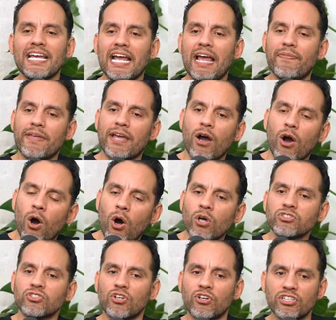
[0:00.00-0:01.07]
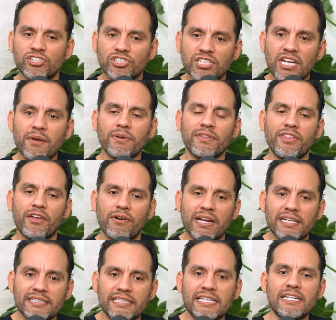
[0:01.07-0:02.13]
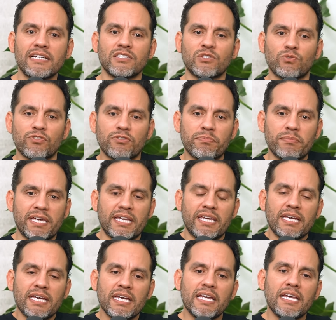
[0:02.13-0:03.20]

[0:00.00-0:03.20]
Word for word: And they all started sharing their ideas with me.